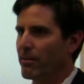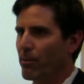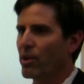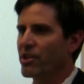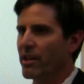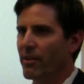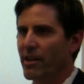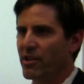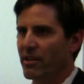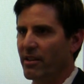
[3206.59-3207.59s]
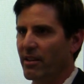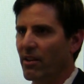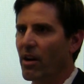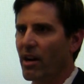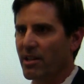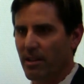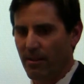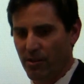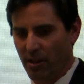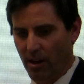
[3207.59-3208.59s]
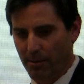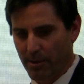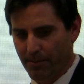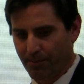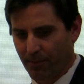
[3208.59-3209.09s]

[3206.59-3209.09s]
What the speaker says: more generation than loss of jobs.